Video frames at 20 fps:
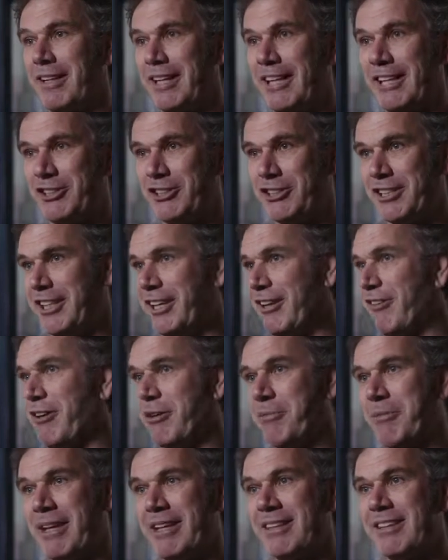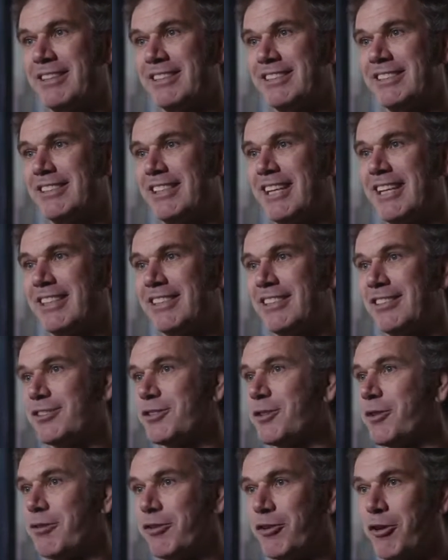the engineering methods and that,
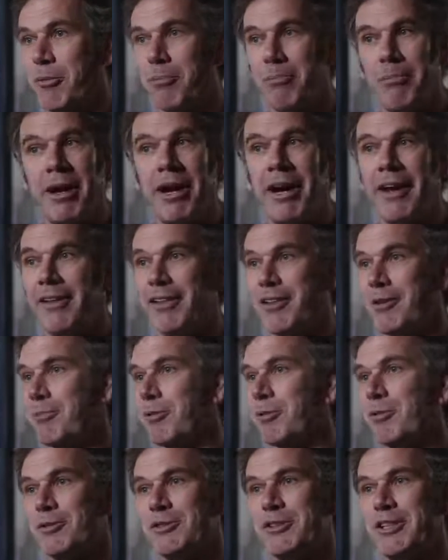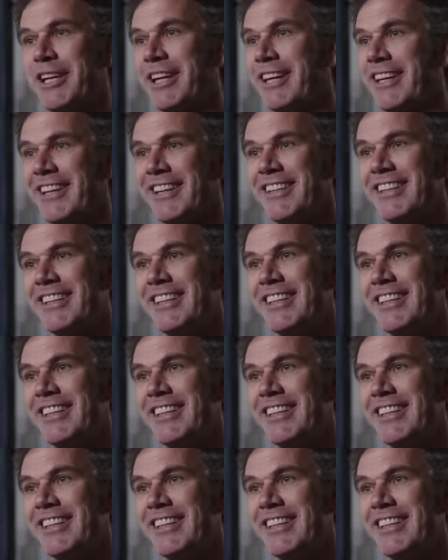and sort of combine them all together.